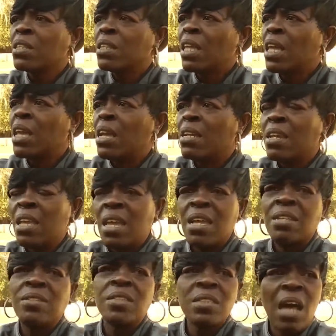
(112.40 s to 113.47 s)
and
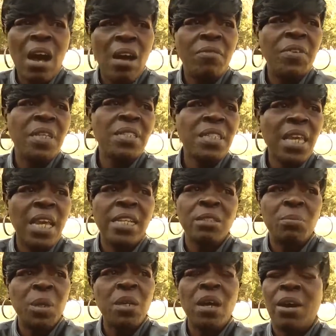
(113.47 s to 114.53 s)
and solve this case
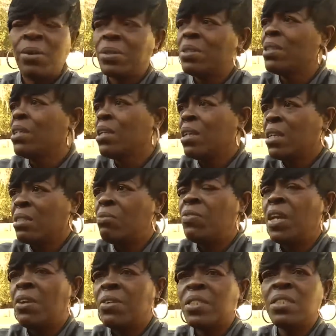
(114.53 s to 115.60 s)
because it's
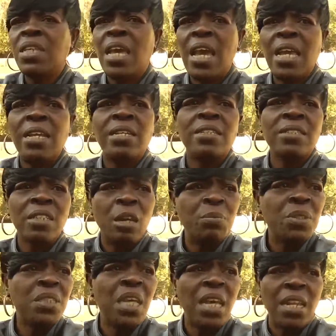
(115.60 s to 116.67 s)
very sad and it's
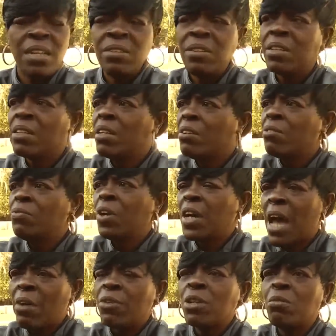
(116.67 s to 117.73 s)
upsetting for
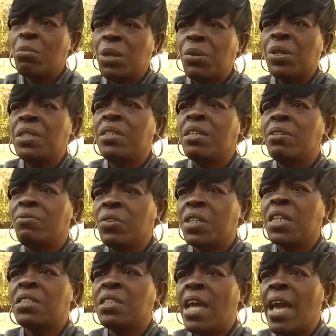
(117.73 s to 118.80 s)
our community for you
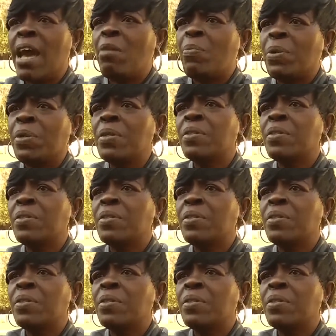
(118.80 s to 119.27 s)
this see. to happen.